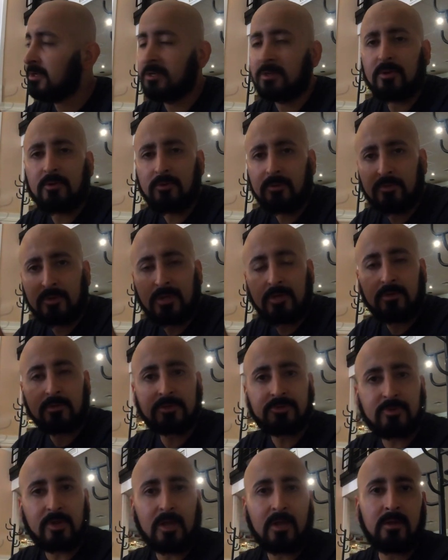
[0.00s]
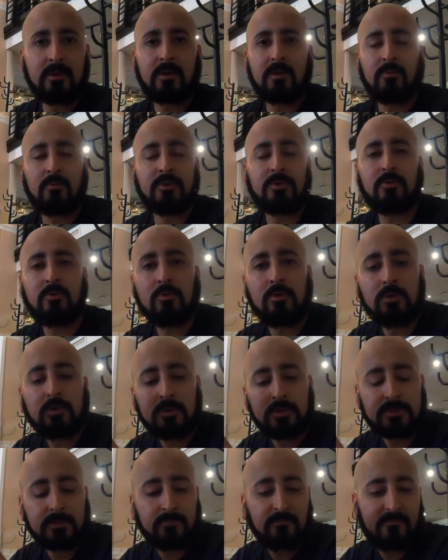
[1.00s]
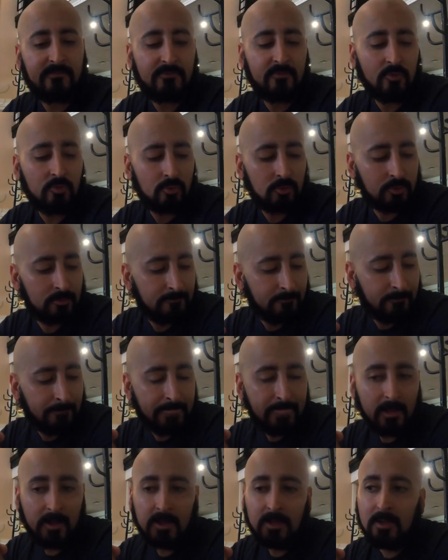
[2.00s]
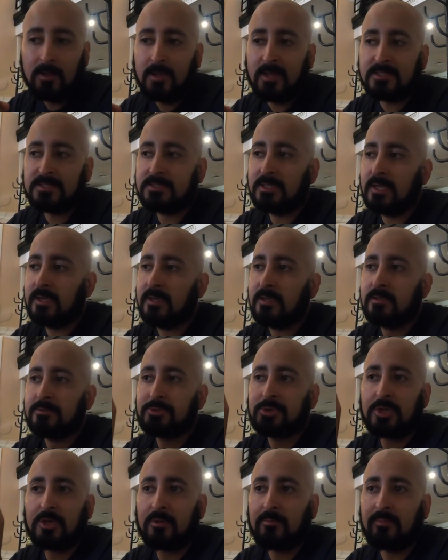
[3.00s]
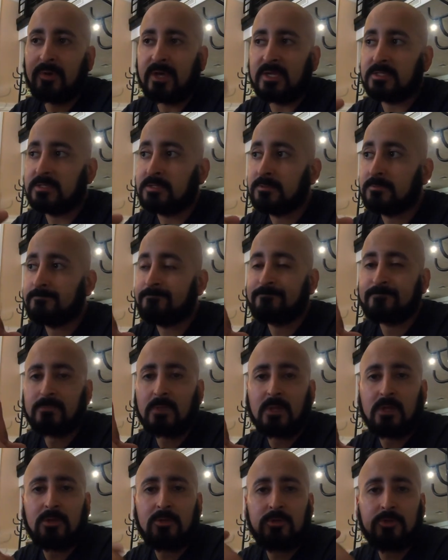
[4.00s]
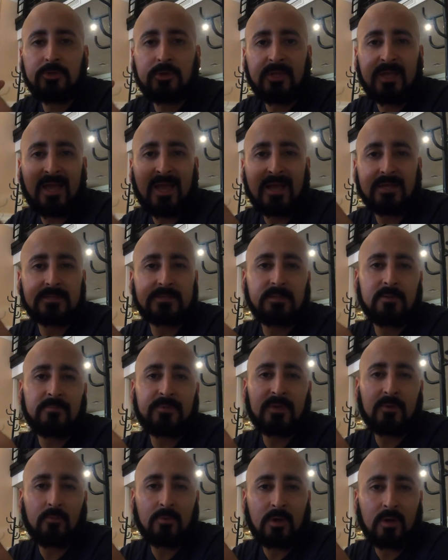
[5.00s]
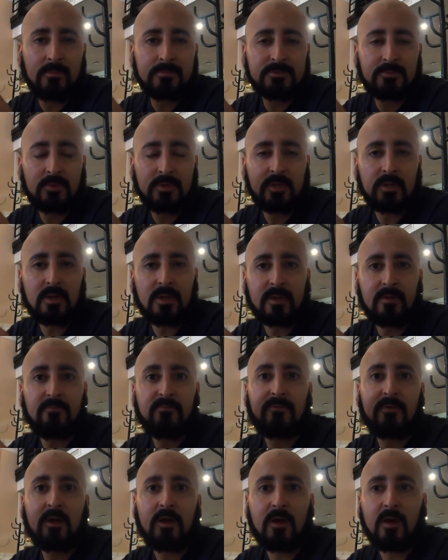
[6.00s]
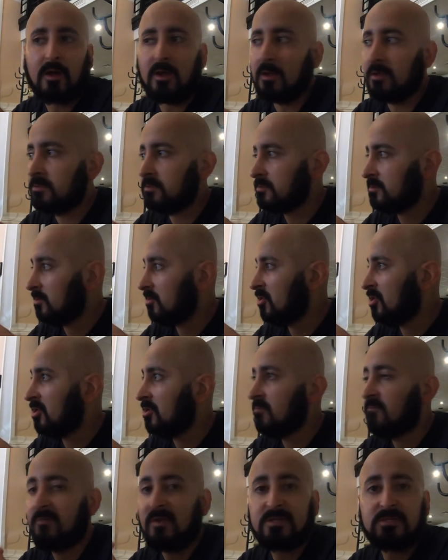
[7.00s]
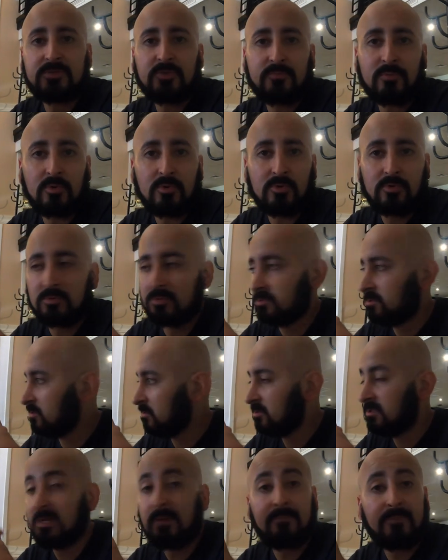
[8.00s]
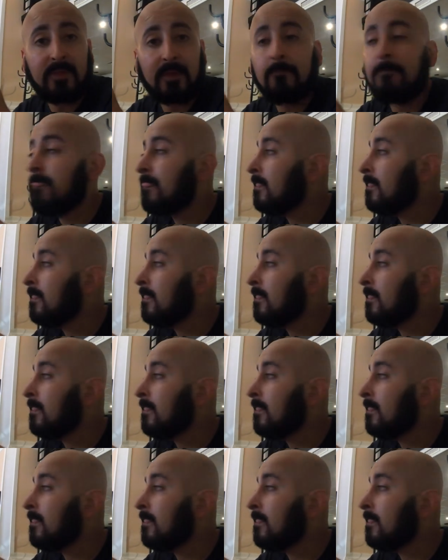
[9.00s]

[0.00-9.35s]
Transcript: you know, in Australia when you order some food, let's say chicken breast it usually has something comes with it like fries or vegetables or something